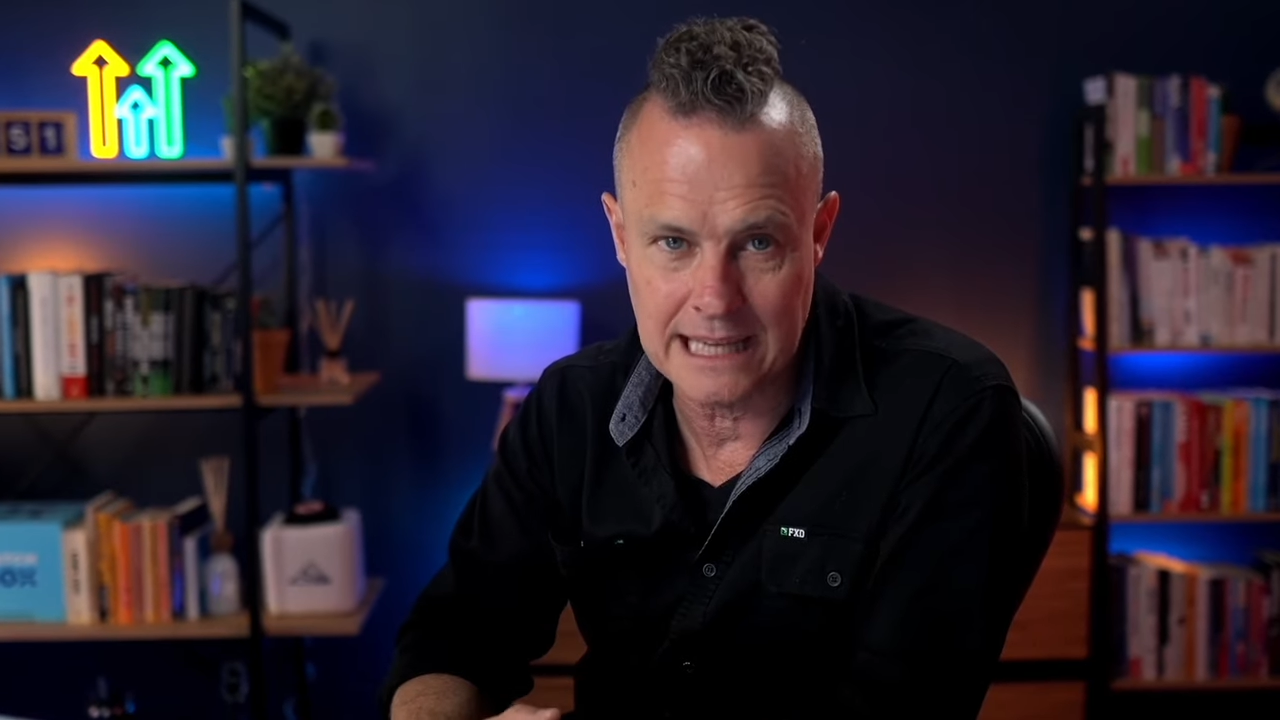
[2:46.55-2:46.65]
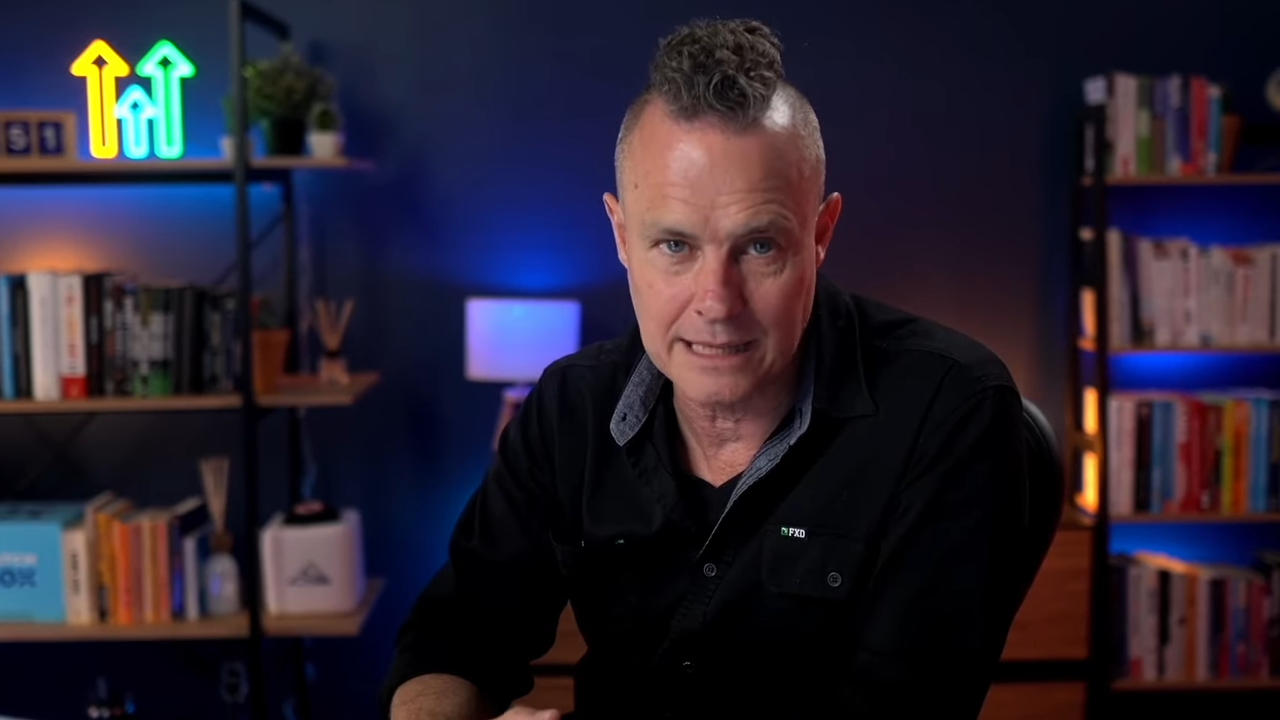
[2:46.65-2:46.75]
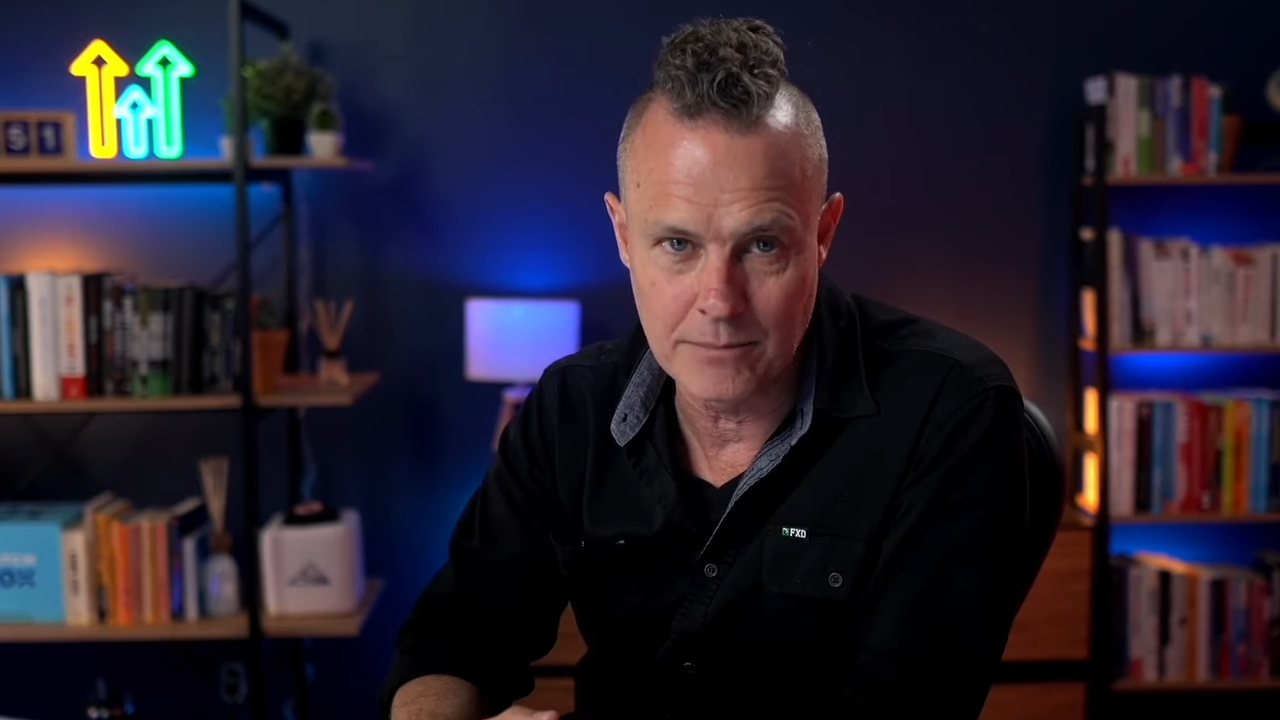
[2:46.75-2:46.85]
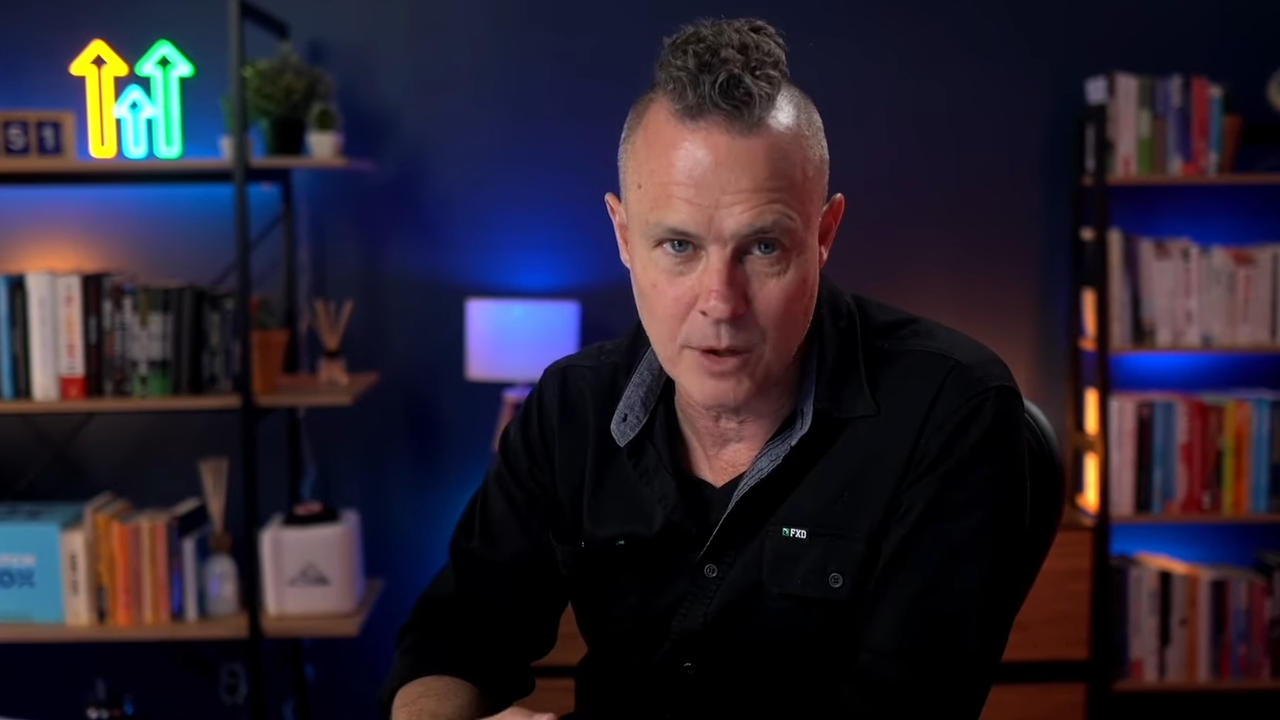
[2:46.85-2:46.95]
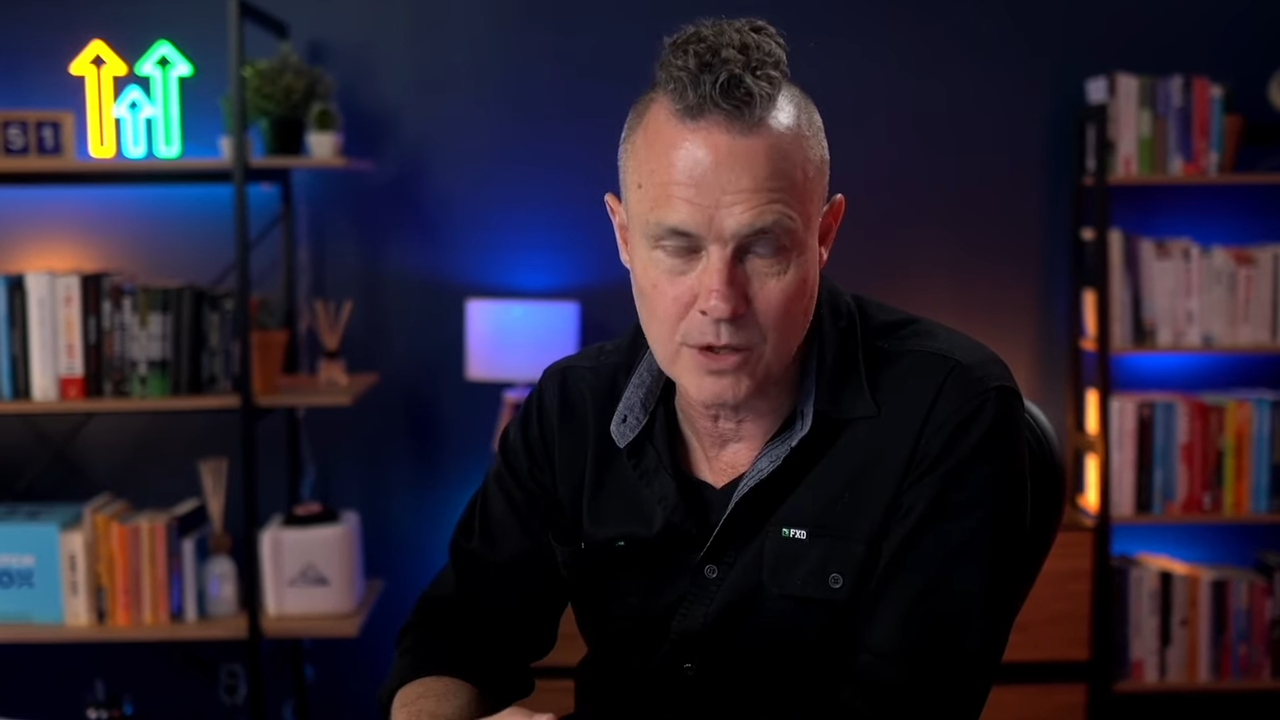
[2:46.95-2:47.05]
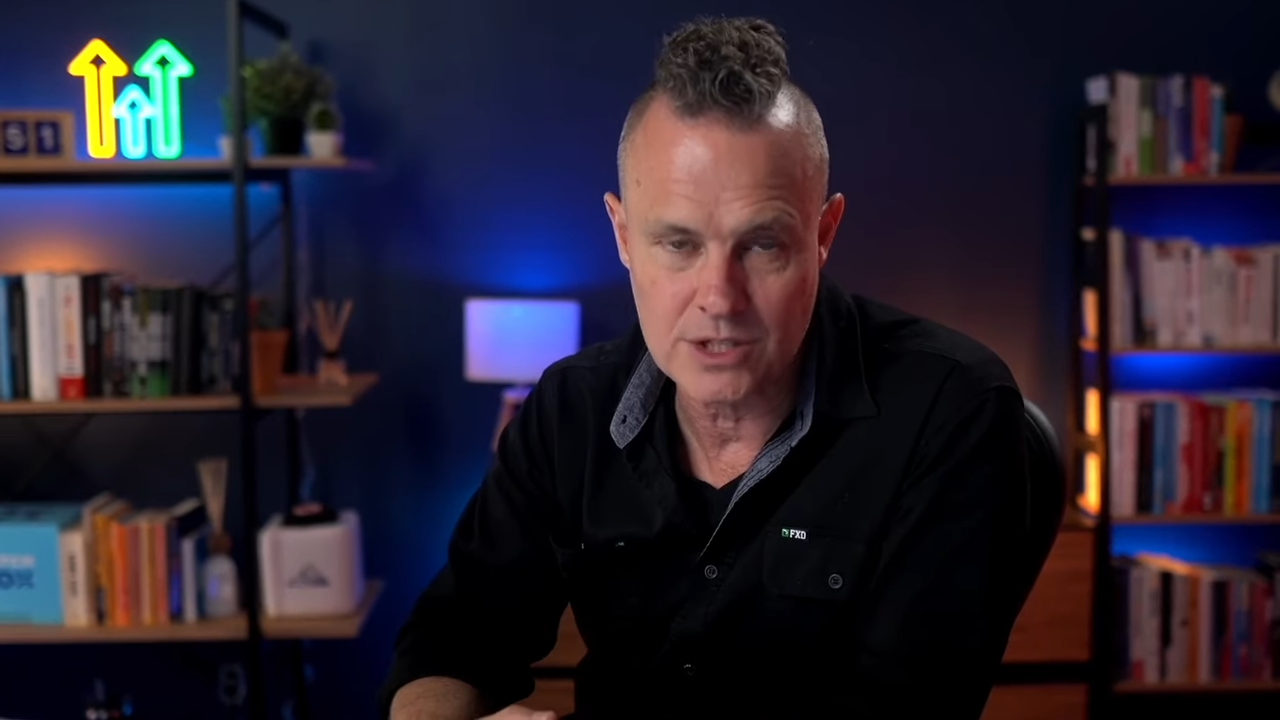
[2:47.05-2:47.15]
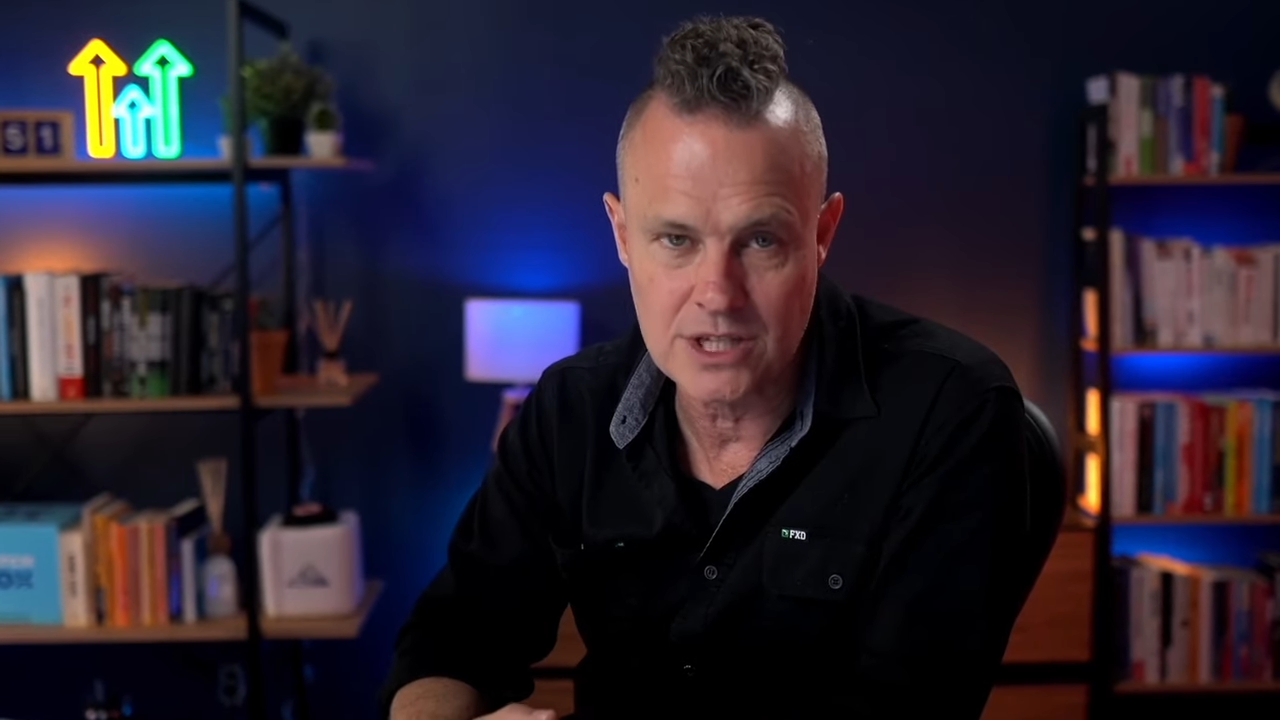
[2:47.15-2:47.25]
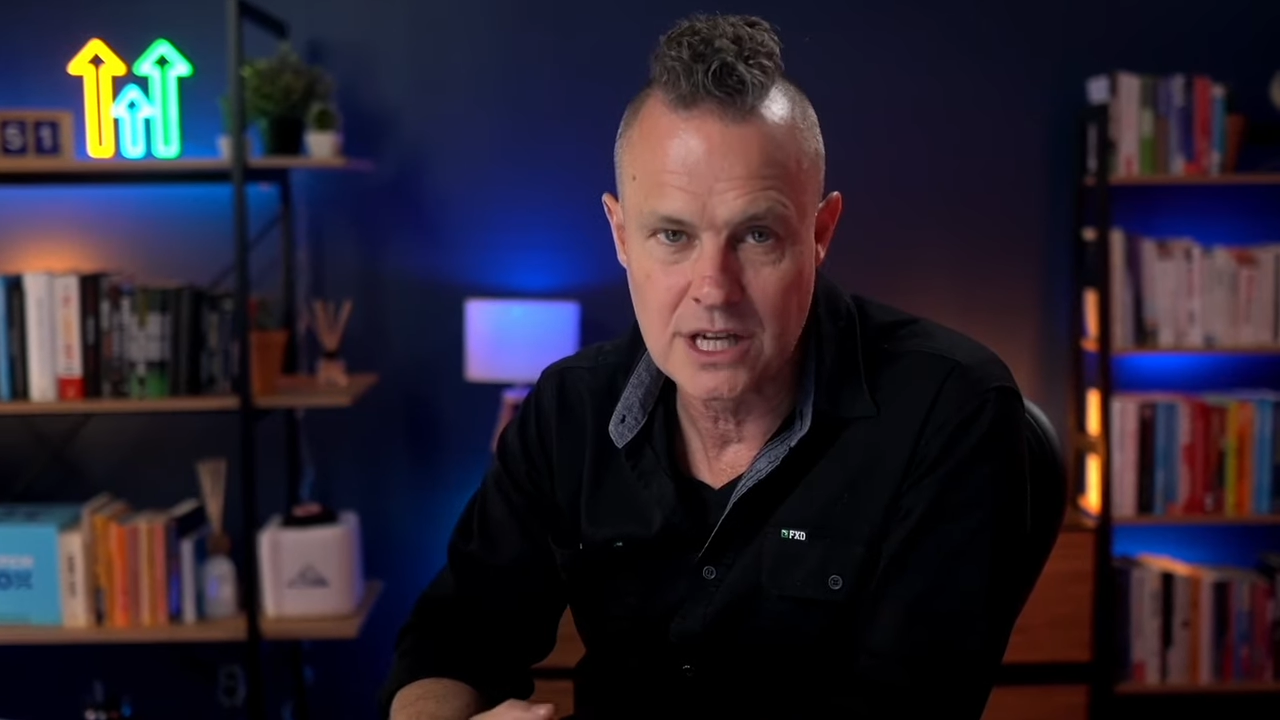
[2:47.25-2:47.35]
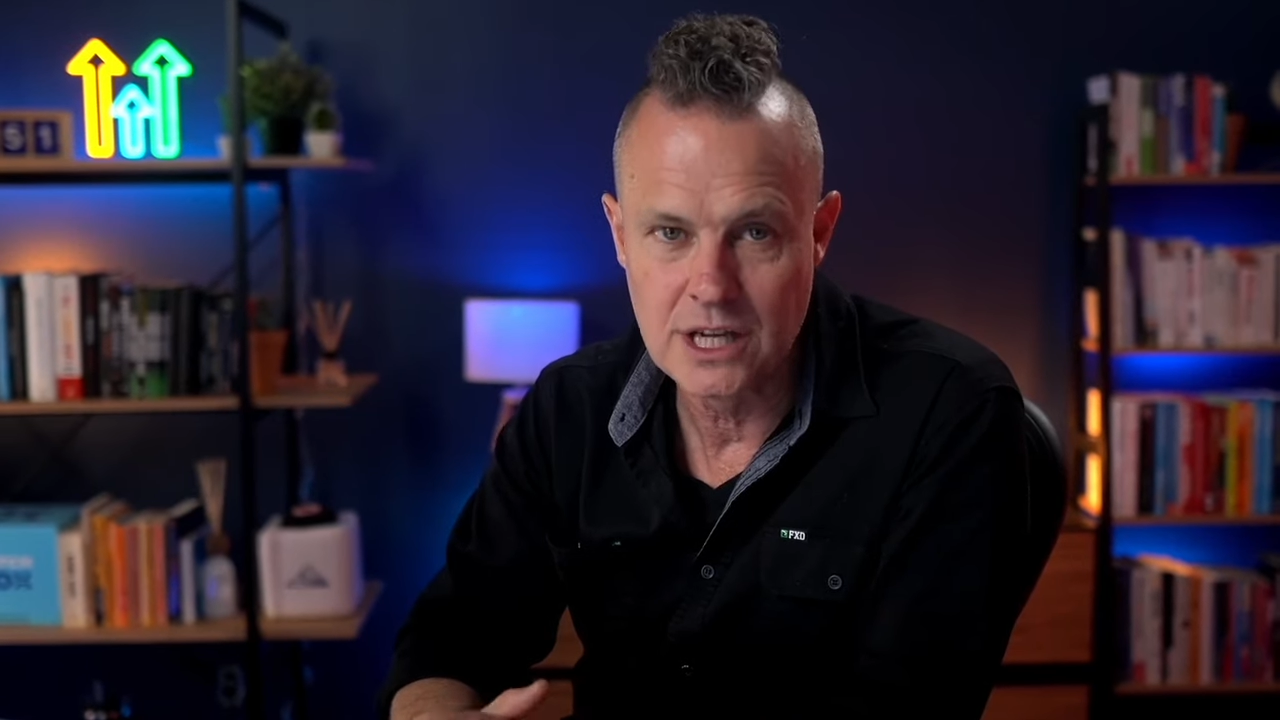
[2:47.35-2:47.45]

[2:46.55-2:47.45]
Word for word: inbox.